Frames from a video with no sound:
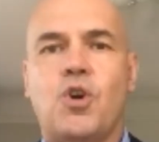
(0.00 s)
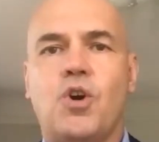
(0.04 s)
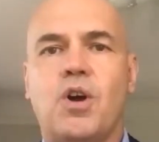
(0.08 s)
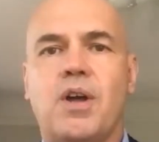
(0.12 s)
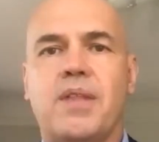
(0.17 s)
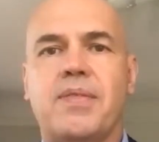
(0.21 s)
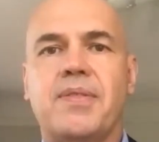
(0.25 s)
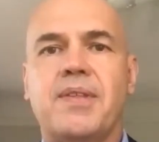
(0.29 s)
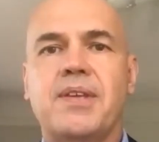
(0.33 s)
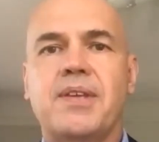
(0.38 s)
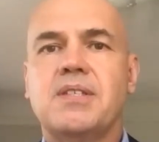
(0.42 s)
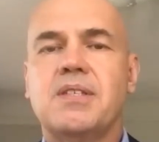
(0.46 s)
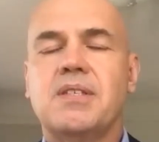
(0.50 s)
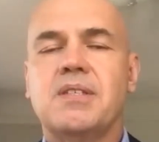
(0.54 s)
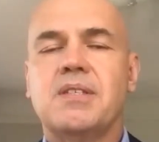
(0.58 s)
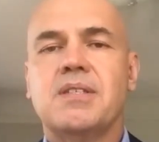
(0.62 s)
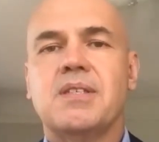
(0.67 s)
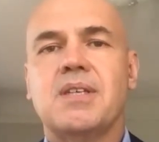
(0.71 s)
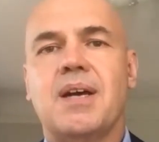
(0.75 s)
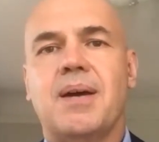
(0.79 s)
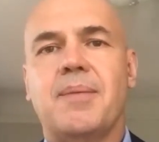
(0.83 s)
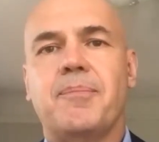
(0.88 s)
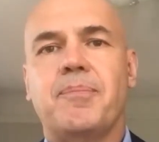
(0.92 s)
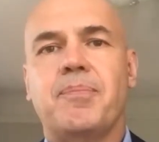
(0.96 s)
and this is
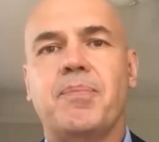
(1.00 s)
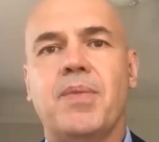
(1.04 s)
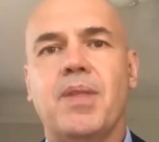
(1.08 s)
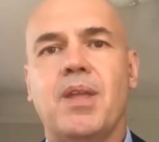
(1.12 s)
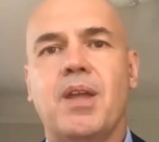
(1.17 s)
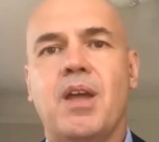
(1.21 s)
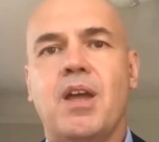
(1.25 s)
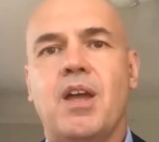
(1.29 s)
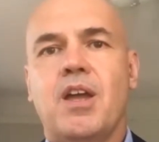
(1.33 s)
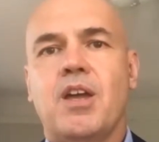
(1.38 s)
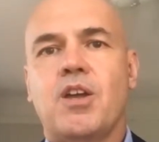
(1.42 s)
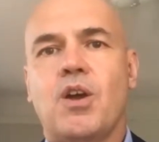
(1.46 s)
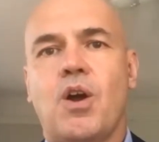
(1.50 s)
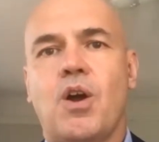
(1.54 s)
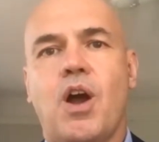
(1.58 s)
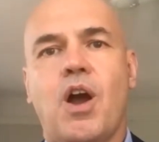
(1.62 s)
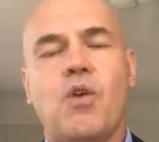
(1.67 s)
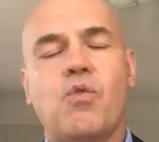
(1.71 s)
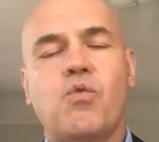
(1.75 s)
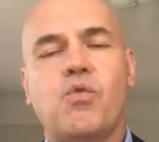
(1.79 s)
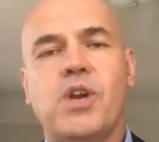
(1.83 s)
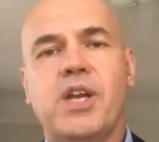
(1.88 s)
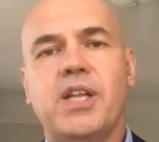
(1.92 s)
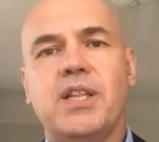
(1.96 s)
a
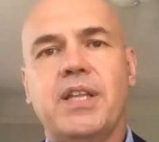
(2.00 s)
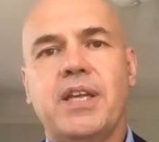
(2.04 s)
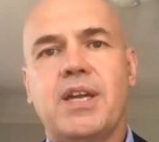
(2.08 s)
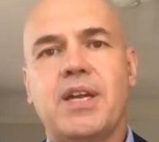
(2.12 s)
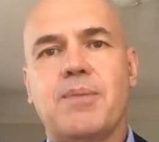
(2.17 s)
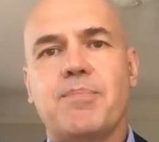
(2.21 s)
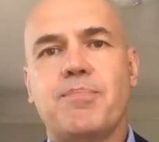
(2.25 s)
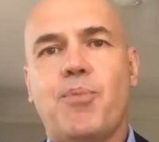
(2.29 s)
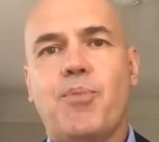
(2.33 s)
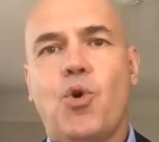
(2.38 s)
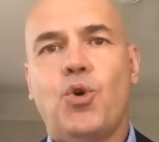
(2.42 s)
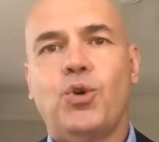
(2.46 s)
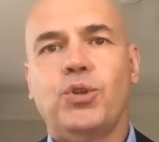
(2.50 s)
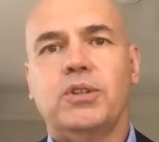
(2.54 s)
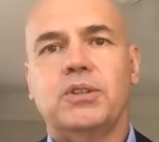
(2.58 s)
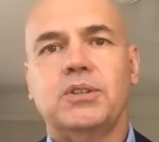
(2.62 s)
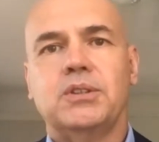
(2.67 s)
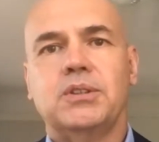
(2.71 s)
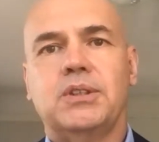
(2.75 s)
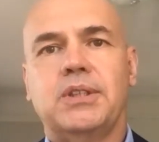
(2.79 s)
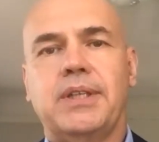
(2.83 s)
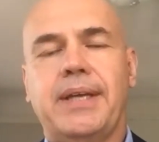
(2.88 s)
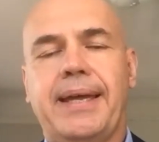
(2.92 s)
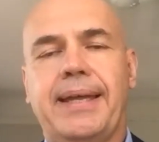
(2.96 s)
really
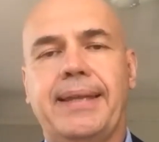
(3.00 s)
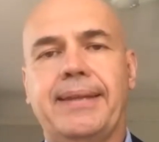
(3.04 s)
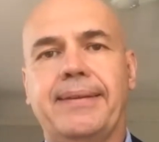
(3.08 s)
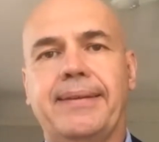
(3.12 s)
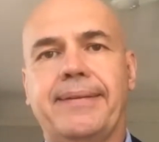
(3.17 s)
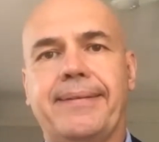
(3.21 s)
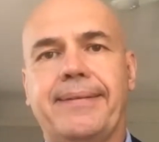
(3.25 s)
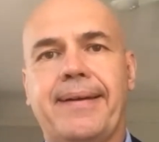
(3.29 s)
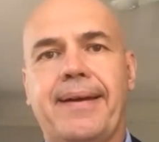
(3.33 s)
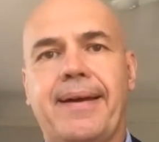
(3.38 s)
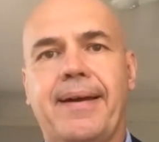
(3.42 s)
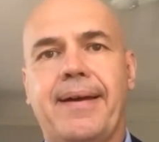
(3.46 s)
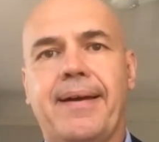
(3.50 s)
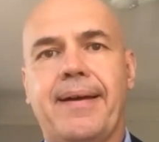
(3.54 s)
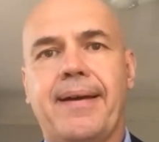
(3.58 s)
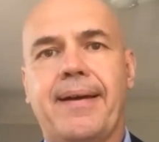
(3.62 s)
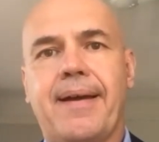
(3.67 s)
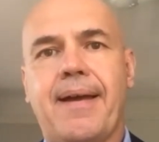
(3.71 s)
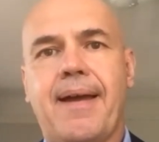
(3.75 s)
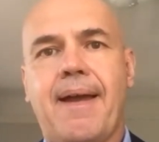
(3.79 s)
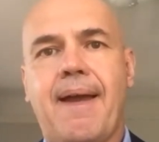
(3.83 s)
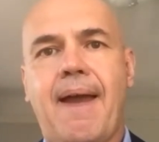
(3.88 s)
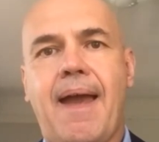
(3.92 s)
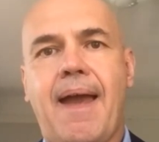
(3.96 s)
important
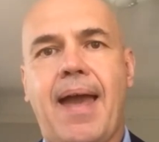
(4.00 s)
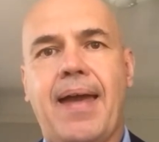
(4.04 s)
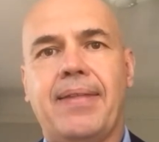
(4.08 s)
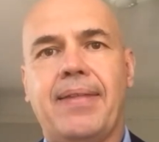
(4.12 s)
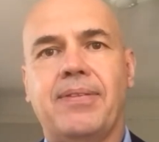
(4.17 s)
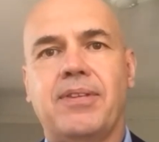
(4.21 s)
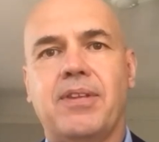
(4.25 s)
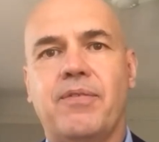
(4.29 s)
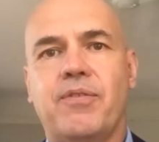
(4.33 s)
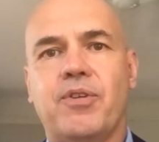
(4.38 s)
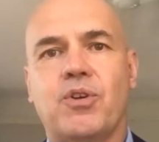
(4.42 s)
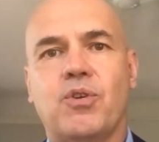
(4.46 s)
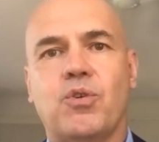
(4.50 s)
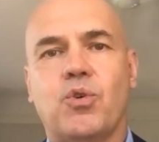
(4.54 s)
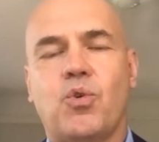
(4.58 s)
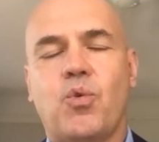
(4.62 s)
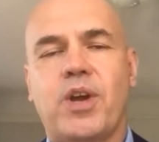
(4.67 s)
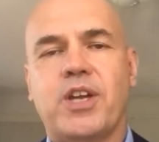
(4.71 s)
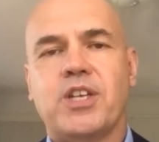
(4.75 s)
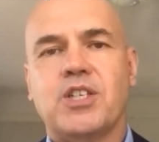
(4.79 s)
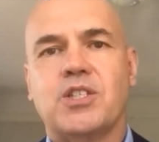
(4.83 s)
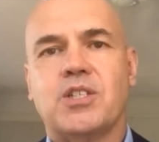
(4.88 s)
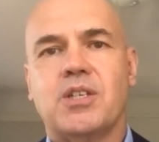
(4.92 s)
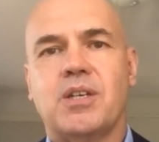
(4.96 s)
and difficult
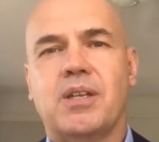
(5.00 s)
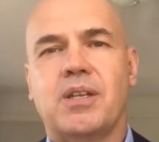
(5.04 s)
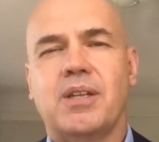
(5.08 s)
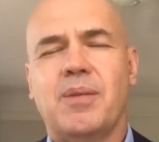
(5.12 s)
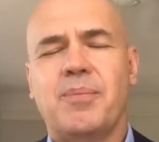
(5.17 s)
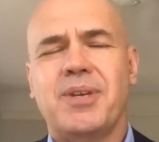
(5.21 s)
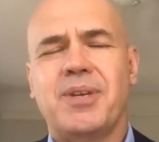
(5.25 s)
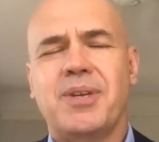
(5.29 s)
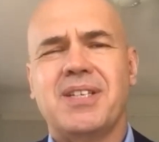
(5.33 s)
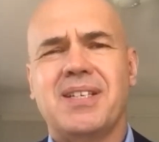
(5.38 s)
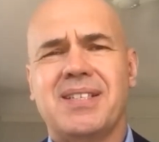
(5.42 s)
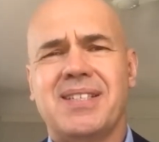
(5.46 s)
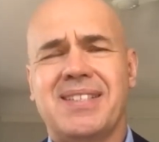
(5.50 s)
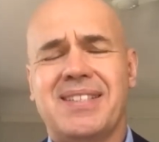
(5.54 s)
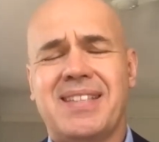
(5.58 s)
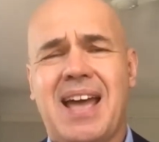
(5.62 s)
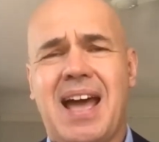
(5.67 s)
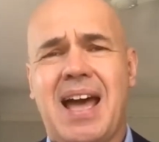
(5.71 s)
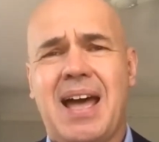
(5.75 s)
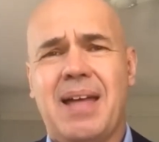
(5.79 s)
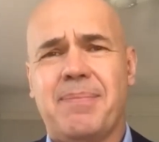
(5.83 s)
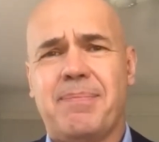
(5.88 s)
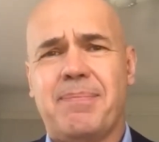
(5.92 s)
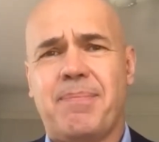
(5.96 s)
question. And let me just
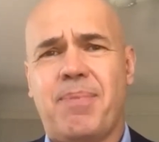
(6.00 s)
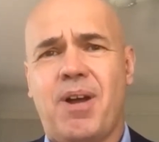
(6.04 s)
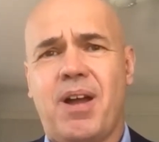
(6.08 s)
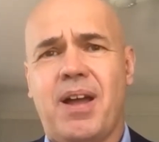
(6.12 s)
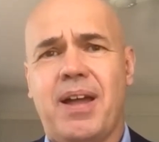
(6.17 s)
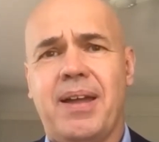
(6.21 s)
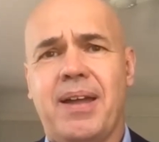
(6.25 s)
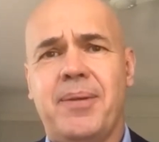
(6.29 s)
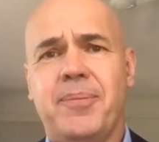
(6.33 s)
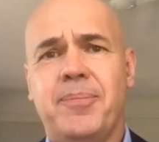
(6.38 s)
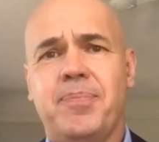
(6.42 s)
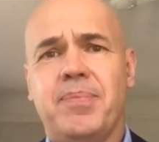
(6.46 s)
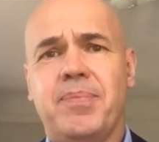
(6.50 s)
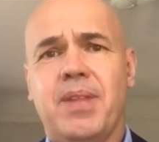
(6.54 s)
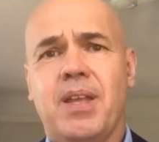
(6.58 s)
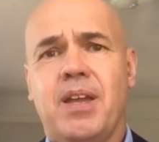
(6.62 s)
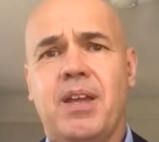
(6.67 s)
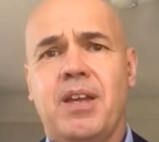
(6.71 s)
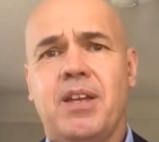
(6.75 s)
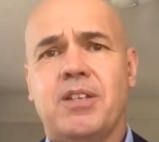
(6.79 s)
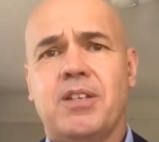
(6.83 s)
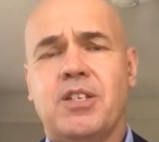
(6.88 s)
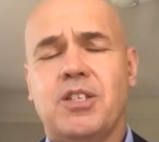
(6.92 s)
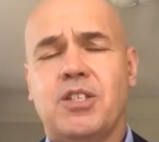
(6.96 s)
start by
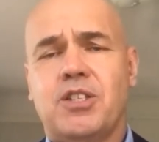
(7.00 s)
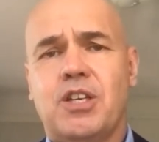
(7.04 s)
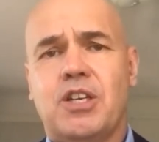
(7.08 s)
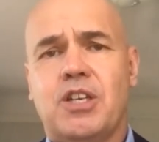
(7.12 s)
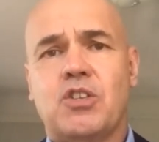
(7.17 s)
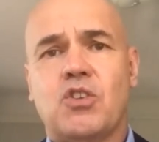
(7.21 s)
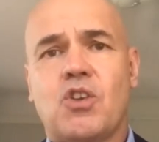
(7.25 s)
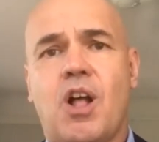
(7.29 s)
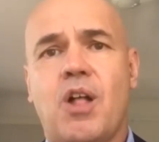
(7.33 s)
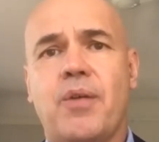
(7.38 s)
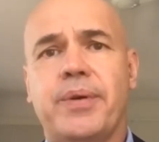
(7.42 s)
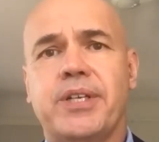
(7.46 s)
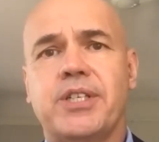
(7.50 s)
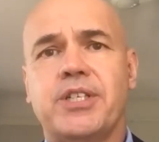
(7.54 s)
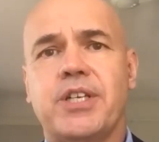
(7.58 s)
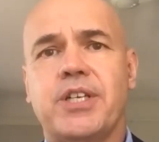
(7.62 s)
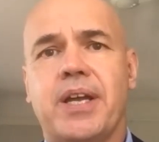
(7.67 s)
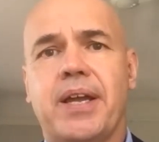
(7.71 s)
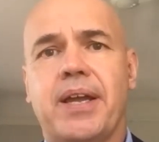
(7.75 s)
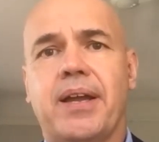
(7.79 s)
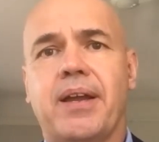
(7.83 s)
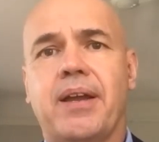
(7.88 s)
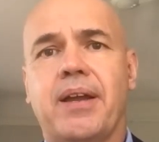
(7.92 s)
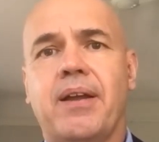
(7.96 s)
just
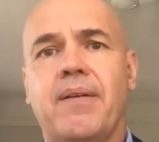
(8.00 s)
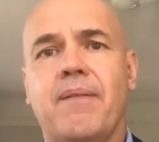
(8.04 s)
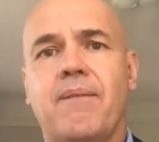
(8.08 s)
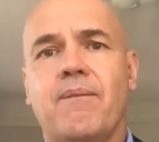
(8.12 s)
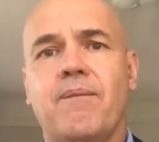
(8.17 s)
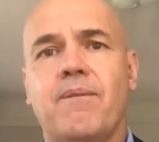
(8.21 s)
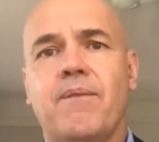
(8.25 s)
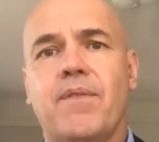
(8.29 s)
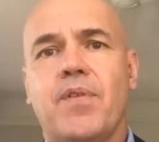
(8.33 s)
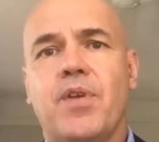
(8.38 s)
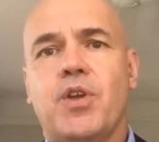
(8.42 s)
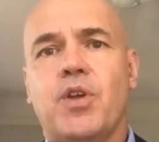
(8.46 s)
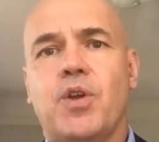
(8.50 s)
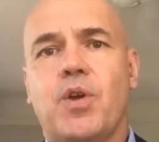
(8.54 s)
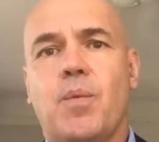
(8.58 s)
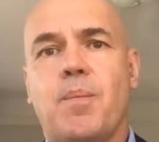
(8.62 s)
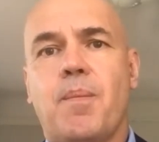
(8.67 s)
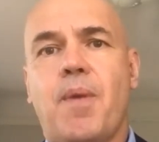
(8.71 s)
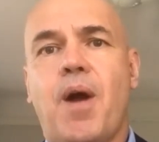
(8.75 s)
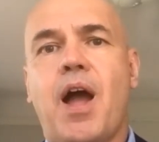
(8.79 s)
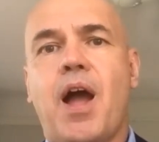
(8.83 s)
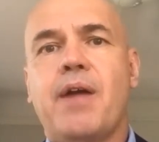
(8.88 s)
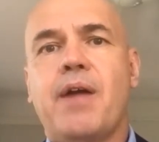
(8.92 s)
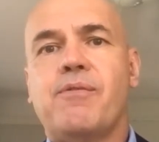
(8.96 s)
acknowledging
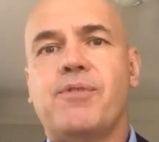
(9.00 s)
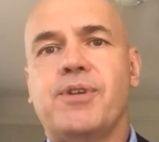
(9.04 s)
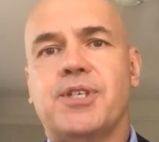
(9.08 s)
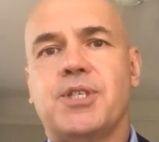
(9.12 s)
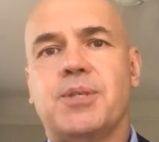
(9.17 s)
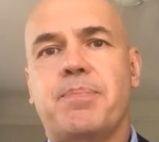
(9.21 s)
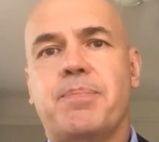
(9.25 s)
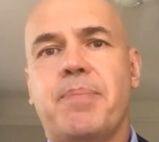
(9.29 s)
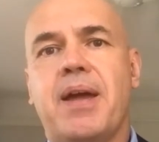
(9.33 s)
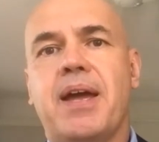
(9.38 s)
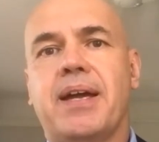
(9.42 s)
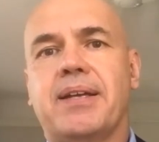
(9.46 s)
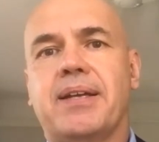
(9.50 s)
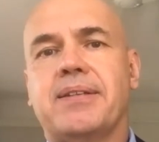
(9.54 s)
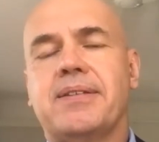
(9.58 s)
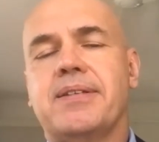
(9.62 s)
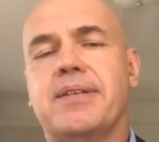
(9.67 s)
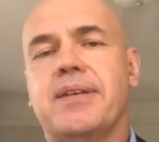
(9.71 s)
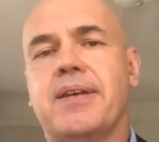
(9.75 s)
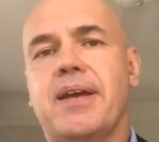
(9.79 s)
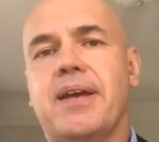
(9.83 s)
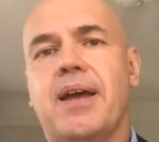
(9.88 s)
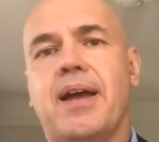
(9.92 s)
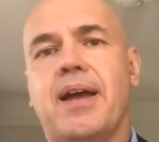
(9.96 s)
my respect,